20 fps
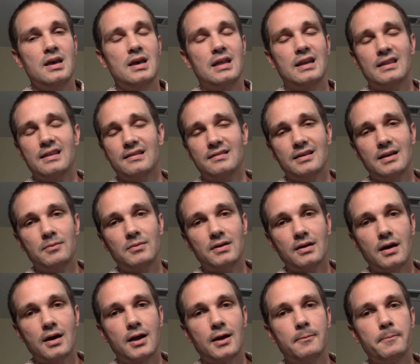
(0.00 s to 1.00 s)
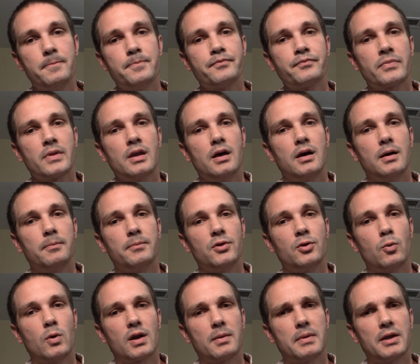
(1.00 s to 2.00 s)
And at the same time,
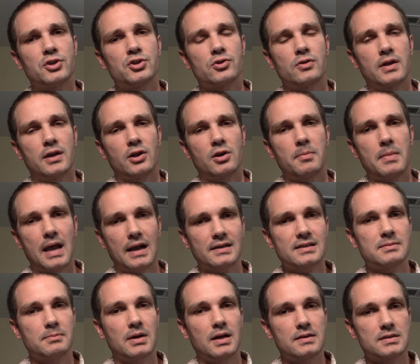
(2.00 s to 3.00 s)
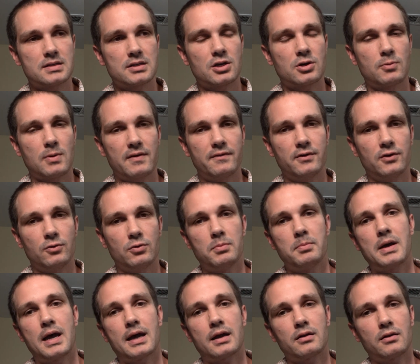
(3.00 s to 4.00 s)
you want to make sure that you're maximizing your revenue and
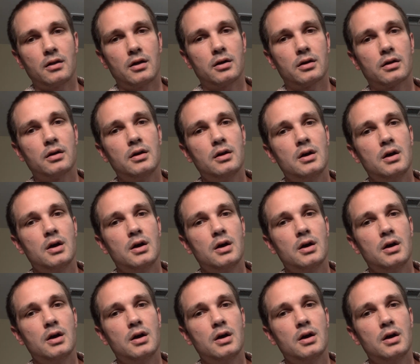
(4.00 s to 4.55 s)
backlog